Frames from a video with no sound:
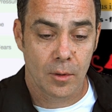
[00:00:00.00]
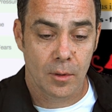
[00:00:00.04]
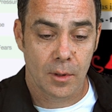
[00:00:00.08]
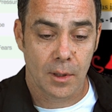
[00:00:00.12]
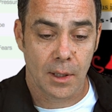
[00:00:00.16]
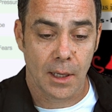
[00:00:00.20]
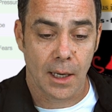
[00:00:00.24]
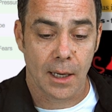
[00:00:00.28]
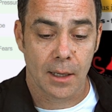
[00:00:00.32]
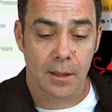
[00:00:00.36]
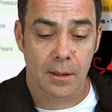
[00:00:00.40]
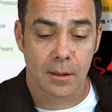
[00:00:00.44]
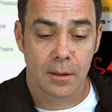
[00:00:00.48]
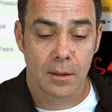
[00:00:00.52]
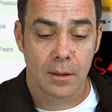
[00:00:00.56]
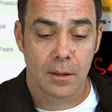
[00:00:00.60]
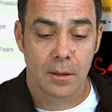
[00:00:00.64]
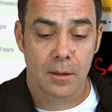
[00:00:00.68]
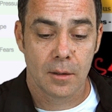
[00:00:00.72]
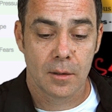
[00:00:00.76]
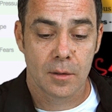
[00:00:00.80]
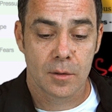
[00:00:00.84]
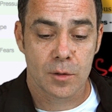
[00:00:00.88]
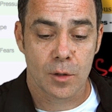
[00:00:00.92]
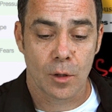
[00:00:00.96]
Yeah.
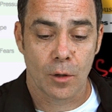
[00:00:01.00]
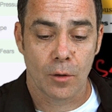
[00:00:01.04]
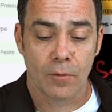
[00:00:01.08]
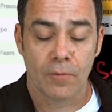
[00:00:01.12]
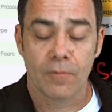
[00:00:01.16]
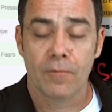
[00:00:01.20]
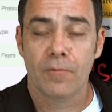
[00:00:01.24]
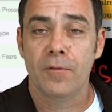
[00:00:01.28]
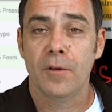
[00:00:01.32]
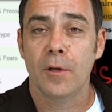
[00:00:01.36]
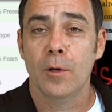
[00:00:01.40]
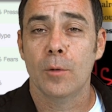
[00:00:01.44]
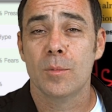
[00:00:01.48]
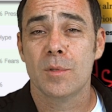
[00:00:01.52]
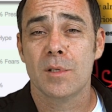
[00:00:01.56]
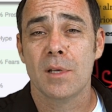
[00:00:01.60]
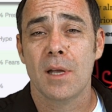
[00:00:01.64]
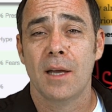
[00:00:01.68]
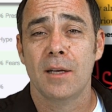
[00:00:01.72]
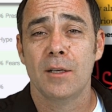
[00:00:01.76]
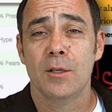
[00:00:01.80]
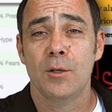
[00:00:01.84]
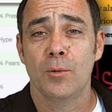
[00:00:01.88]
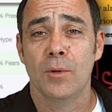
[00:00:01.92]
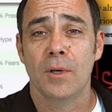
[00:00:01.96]
So film's
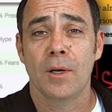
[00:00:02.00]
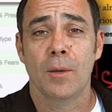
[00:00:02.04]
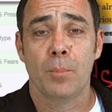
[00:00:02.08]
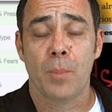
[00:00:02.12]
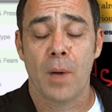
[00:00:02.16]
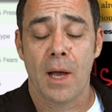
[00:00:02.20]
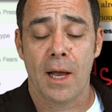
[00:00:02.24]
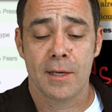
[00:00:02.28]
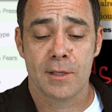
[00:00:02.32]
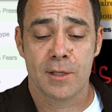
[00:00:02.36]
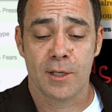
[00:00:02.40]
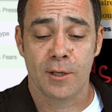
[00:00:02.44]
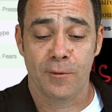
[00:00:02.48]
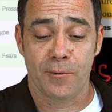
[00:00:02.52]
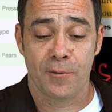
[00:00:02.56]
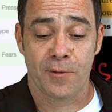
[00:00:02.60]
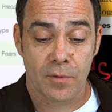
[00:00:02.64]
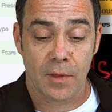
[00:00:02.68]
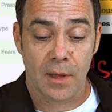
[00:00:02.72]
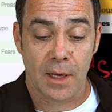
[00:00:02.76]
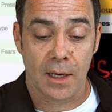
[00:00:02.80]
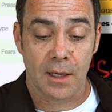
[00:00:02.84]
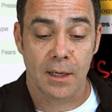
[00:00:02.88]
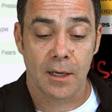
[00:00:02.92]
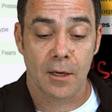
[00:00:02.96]
not doing a positive
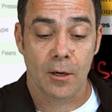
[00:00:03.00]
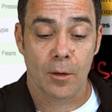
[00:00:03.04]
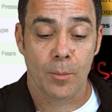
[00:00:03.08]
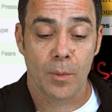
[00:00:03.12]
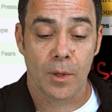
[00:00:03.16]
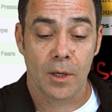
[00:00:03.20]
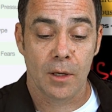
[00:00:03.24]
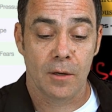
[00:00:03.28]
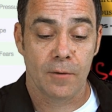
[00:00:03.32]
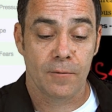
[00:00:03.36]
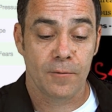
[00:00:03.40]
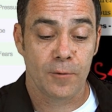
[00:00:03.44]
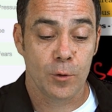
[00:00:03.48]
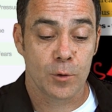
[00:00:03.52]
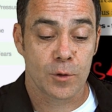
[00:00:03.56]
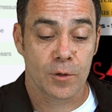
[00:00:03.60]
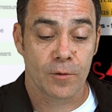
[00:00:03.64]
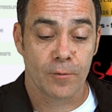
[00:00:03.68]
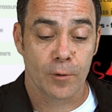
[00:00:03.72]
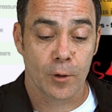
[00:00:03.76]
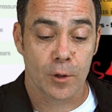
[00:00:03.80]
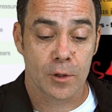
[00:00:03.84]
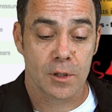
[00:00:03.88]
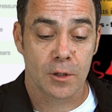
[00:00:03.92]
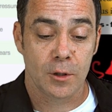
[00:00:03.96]
thing here, but in a future
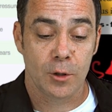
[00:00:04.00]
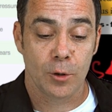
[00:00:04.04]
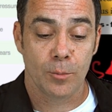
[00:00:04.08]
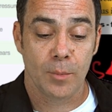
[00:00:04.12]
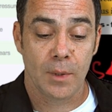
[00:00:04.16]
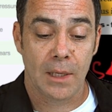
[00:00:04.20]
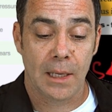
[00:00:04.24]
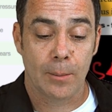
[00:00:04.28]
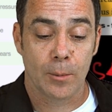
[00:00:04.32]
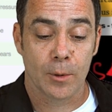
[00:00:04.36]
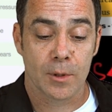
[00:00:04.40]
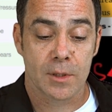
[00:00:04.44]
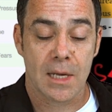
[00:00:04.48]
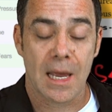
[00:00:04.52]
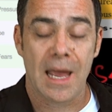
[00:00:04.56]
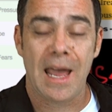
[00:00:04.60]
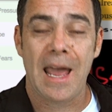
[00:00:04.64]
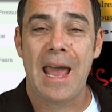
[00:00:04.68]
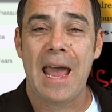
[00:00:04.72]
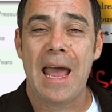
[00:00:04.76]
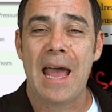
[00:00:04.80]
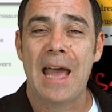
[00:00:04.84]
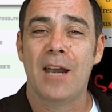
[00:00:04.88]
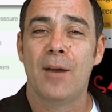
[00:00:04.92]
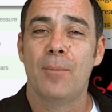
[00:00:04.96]
version, you'll be able to
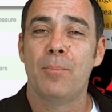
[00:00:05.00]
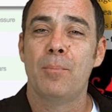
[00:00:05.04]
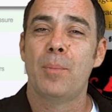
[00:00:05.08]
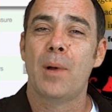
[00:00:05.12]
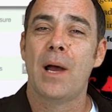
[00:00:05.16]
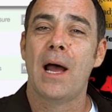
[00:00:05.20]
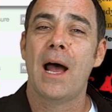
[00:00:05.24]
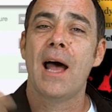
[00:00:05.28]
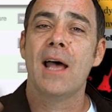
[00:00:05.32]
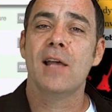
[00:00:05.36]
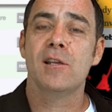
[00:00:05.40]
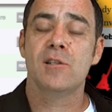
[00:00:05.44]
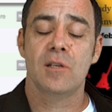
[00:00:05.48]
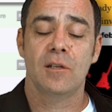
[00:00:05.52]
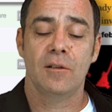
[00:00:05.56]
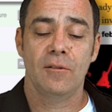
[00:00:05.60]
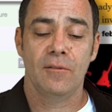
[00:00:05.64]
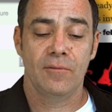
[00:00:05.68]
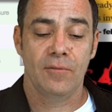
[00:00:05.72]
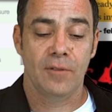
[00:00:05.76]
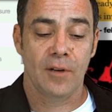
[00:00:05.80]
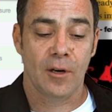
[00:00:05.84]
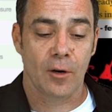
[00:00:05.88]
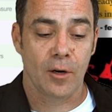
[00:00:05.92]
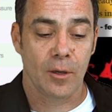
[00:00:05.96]
add a
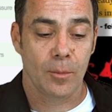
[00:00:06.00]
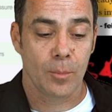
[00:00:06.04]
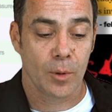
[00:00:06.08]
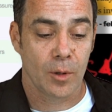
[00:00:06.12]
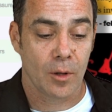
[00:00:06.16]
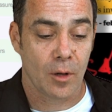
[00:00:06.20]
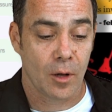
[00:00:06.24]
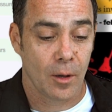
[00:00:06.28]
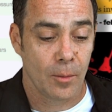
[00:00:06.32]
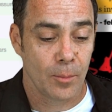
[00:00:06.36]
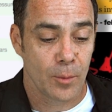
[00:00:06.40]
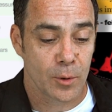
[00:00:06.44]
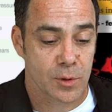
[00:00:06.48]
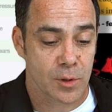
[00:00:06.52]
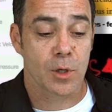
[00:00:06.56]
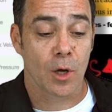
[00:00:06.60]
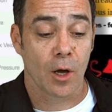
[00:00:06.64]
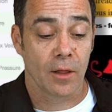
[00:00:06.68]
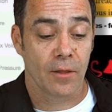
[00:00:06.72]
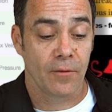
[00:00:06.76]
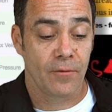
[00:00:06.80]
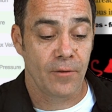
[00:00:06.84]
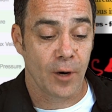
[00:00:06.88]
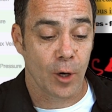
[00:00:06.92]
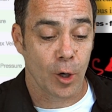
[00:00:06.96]
positive variable. Almost
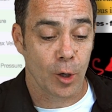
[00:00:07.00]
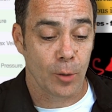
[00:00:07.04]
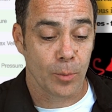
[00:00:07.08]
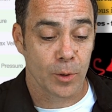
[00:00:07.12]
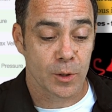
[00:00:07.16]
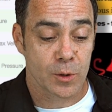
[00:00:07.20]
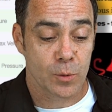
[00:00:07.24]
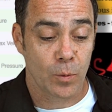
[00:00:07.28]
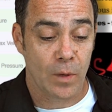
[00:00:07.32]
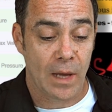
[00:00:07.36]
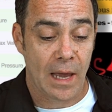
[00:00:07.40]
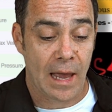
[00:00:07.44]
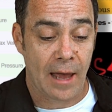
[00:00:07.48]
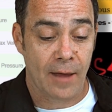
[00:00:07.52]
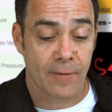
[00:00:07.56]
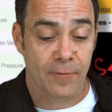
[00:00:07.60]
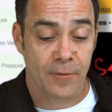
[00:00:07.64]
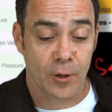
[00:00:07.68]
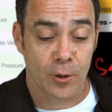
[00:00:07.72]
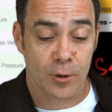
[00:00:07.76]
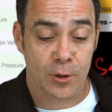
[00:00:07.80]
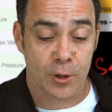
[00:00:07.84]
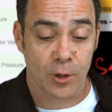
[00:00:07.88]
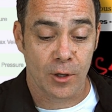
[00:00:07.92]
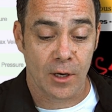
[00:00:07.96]
all the variables we have
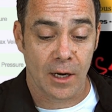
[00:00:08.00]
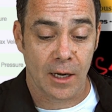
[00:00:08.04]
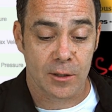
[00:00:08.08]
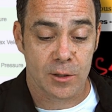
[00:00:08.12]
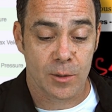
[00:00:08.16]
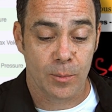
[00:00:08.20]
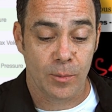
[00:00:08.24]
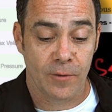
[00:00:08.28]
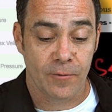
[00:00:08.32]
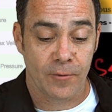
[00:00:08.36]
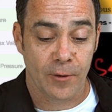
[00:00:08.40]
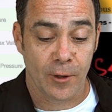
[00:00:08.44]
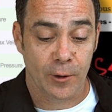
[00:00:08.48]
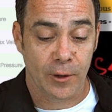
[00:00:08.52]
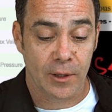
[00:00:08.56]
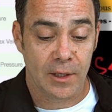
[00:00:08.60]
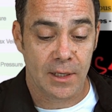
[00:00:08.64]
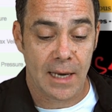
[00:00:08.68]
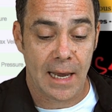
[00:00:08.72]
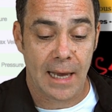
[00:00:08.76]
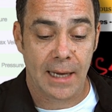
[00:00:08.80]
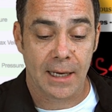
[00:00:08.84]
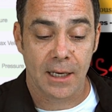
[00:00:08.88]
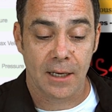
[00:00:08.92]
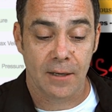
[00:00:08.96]
here turn out to be fairly
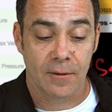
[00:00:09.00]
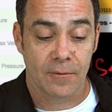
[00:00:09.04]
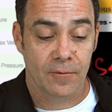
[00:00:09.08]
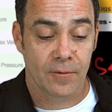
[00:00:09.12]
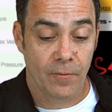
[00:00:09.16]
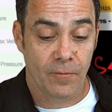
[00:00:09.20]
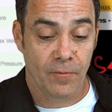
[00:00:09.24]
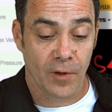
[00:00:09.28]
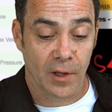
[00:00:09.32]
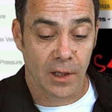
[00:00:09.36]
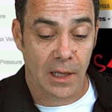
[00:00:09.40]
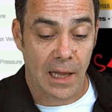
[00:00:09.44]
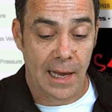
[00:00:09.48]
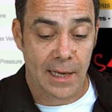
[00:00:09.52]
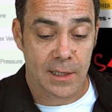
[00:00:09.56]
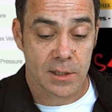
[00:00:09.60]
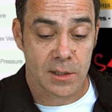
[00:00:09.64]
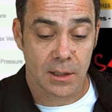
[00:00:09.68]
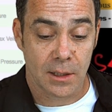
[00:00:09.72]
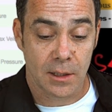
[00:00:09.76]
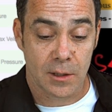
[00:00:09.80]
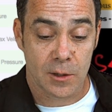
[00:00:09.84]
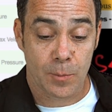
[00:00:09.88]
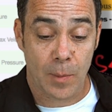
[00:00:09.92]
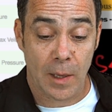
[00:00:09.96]
negative.
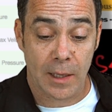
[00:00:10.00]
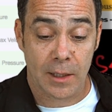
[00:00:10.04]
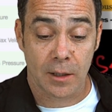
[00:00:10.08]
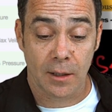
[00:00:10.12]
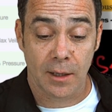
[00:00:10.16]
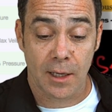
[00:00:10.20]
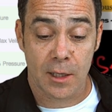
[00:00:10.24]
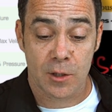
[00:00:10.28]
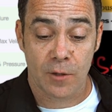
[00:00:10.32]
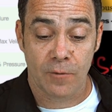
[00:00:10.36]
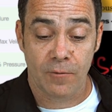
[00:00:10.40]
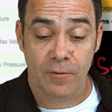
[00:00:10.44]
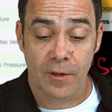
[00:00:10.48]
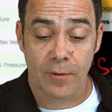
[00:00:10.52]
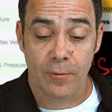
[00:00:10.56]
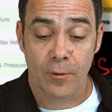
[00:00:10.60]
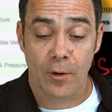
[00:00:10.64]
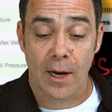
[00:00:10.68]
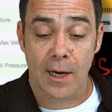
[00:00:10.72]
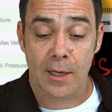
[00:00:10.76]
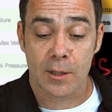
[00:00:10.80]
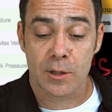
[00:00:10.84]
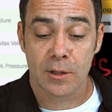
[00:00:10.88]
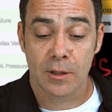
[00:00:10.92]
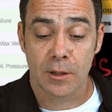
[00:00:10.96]
Velocity, speculation fever
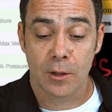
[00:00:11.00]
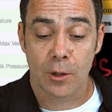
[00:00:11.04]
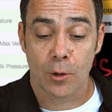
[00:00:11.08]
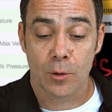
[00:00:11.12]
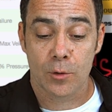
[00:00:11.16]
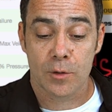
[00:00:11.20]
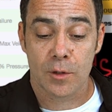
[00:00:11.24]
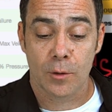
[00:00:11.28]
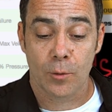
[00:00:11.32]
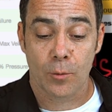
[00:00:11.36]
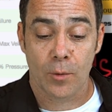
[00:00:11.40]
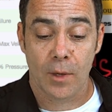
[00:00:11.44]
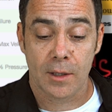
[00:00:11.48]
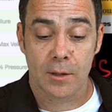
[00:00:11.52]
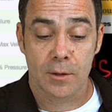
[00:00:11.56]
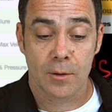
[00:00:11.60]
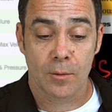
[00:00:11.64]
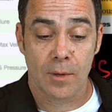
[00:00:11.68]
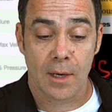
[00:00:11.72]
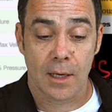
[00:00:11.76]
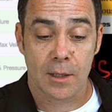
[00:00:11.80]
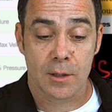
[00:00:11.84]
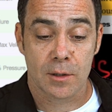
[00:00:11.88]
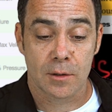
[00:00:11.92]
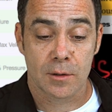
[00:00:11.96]
actually goes in the right
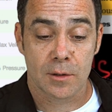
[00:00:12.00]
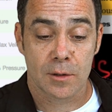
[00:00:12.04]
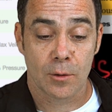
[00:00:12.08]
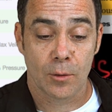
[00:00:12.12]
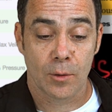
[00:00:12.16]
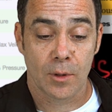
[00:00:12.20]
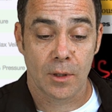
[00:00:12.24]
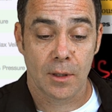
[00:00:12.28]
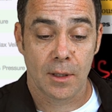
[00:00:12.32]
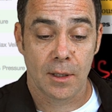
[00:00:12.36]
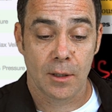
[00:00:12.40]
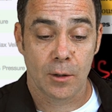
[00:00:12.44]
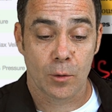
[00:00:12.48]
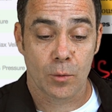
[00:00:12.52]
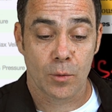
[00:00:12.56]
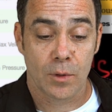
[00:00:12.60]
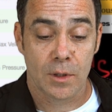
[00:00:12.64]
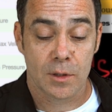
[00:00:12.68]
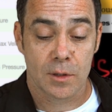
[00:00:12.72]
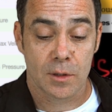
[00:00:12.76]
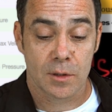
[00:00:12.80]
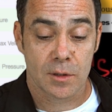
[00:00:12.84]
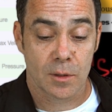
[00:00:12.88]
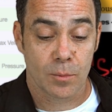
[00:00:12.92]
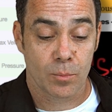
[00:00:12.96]
direction. So it
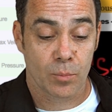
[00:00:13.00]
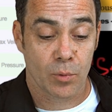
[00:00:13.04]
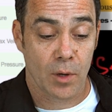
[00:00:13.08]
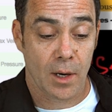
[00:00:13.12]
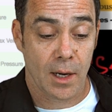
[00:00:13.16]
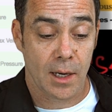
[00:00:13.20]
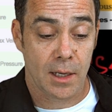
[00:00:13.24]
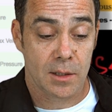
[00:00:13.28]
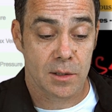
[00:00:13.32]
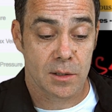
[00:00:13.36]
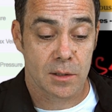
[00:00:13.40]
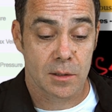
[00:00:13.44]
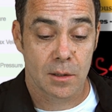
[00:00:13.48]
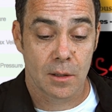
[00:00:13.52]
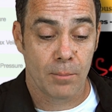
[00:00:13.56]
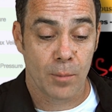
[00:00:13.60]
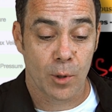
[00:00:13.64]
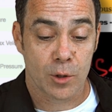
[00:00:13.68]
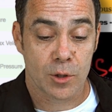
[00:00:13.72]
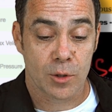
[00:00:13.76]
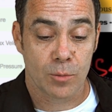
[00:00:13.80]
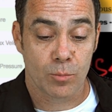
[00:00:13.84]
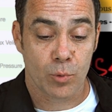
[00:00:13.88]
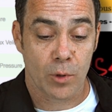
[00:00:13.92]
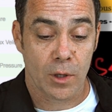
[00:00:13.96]
increases the price.
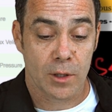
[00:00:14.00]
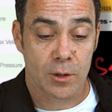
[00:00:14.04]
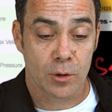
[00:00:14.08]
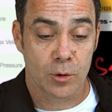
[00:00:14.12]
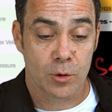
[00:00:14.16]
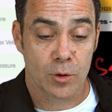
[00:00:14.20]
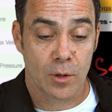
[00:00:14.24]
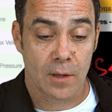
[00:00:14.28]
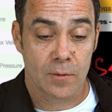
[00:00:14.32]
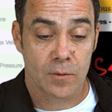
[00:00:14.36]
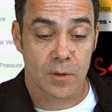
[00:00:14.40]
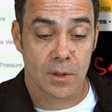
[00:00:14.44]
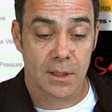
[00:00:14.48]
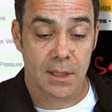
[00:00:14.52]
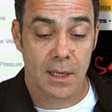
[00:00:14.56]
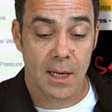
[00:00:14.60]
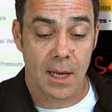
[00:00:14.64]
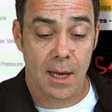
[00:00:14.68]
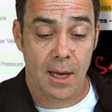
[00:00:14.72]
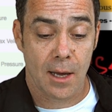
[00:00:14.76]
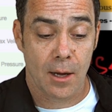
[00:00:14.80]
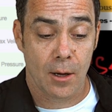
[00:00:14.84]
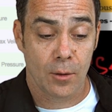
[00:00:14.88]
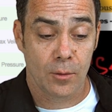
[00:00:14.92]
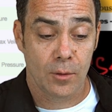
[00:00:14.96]
Merchant pressure drives it
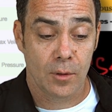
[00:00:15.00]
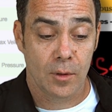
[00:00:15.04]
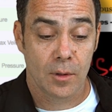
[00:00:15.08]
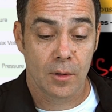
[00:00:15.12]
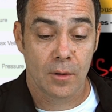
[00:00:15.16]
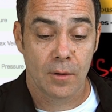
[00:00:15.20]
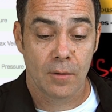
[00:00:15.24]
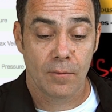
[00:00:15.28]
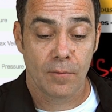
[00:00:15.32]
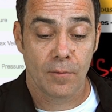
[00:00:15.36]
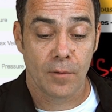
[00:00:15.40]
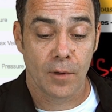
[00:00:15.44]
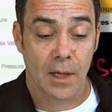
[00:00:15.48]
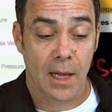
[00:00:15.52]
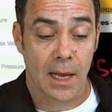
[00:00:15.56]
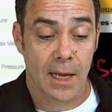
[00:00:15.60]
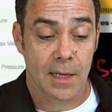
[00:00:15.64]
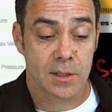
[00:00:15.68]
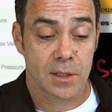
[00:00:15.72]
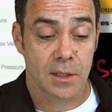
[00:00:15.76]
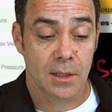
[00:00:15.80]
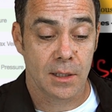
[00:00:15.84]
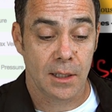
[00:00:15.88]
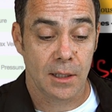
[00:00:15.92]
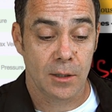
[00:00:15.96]
down.
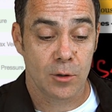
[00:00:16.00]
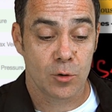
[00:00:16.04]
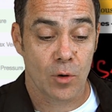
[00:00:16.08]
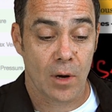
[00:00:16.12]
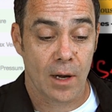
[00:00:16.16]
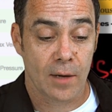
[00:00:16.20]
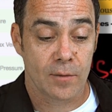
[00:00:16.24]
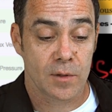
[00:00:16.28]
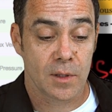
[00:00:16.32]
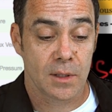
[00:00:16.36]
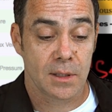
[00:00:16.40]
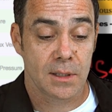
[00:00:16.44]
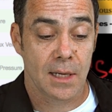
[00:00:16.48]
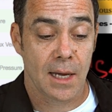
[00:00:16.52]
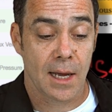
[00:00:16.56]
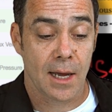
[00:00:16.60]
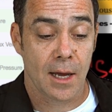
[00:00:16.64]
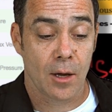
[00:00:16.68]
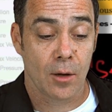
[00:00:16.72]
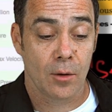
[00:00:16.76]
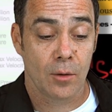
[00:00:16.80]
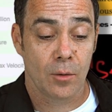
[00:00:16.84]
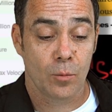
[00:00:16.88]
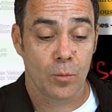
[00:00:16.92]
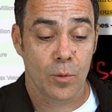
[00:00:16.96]
Velocity drives it
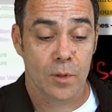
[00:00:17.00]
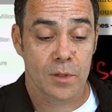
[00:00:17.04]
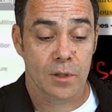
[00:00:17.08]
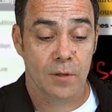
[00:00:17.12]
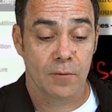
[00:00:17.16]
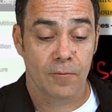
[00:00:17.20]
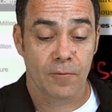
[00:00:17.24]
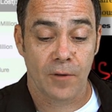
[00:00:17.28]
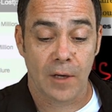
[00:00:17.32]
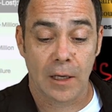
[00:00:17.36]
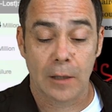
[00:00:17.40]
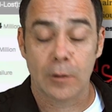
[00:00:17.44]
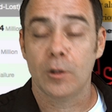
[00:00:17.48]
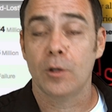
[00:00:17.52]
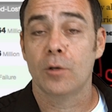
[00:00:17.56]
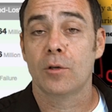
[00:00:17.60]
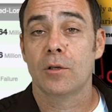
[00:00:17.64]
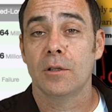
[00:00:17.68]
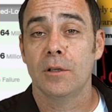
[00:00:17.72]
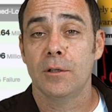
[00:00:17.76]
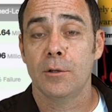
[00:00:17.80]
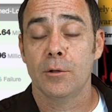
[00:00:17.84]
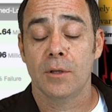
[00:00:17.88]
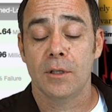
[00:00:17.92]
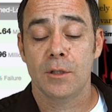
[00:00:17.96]
down. Risk of failure
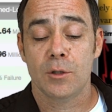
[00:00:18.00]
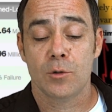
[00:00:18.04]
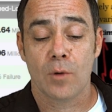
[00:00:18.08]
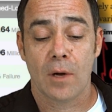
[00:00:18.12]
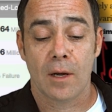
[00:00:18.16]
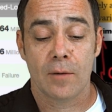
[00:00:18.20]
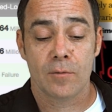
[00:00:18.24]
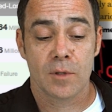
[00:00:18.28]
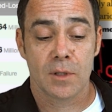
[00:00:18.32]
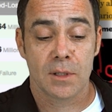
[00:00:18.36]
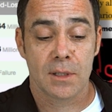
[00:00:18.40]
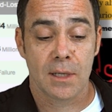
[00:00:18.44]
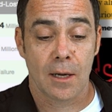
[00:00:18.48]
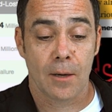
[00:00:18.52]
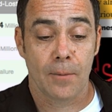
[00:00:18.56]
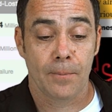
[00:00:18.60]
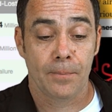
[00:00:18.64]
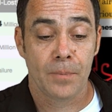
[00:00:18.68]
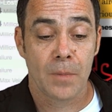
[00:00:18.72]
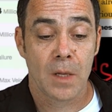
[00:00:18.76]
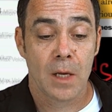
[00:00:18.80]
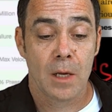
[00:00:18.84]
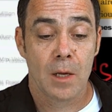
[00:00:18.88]
clearly drives it down.